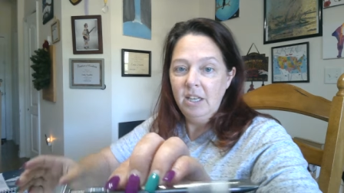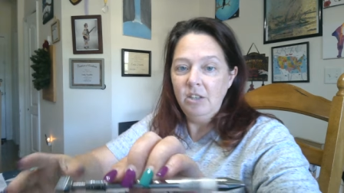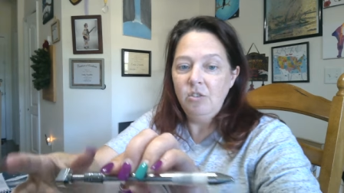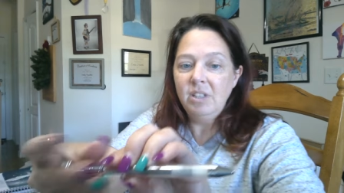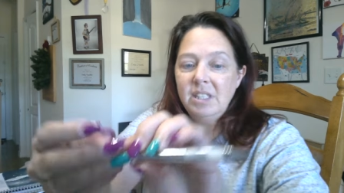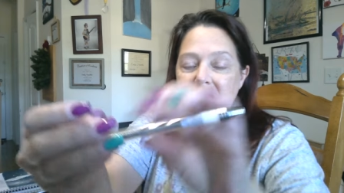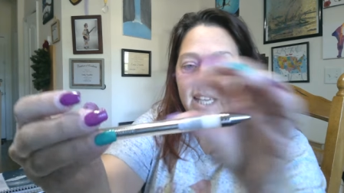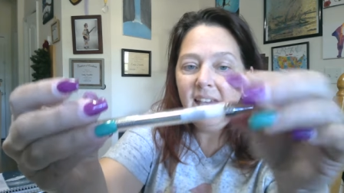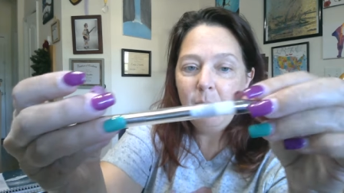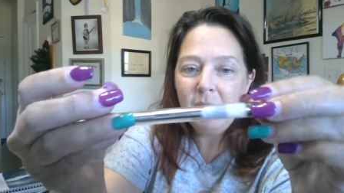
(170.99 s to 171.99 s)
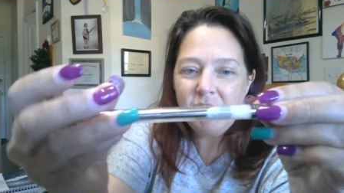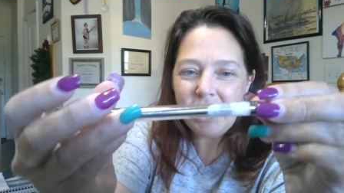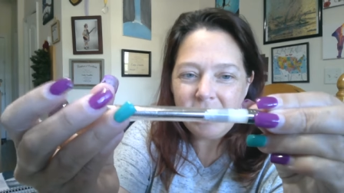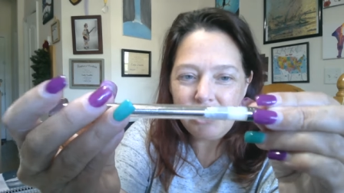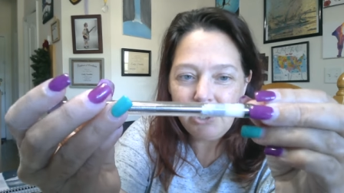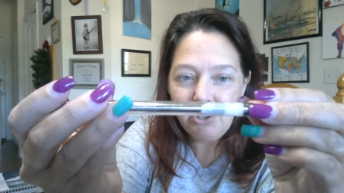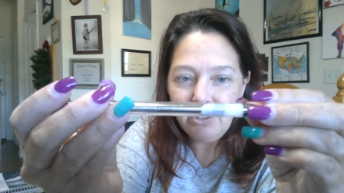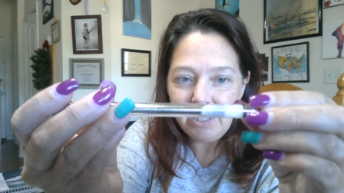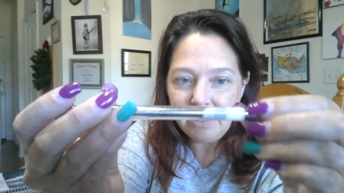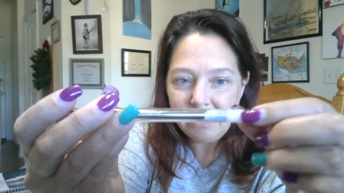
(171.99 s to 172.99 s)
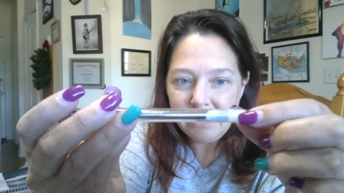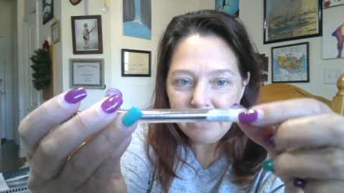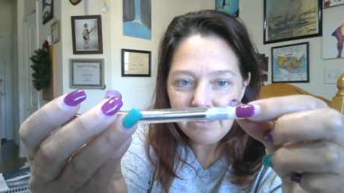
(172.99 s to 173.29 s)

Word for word: You can see how much I turned it